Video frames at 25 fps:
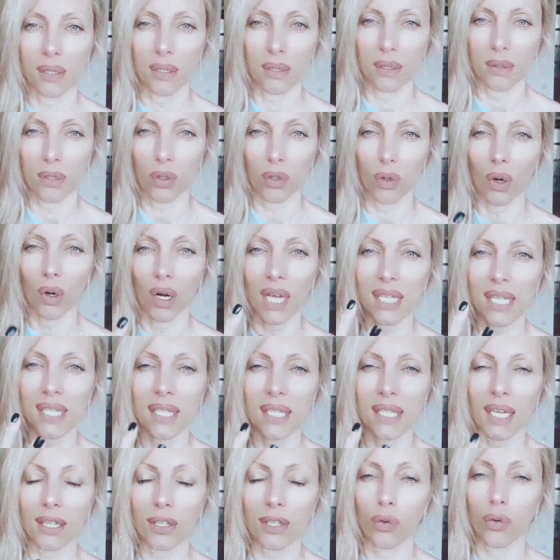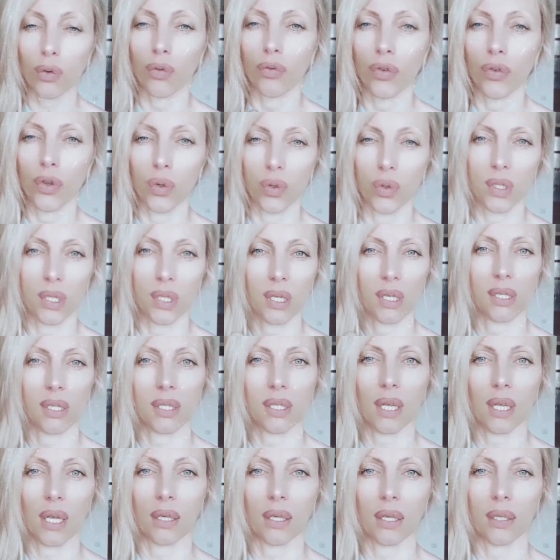so let's not confuse these
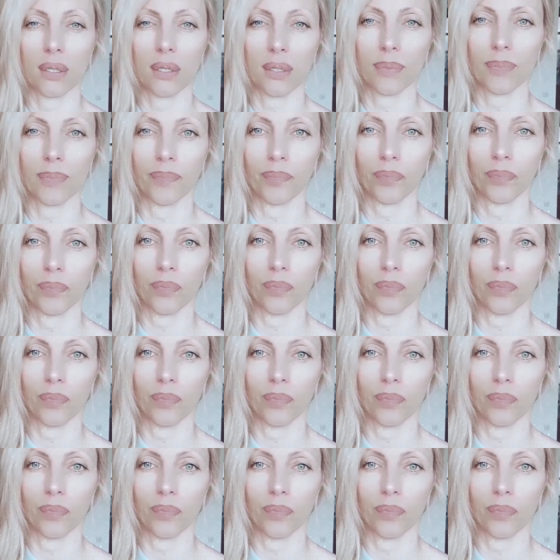things.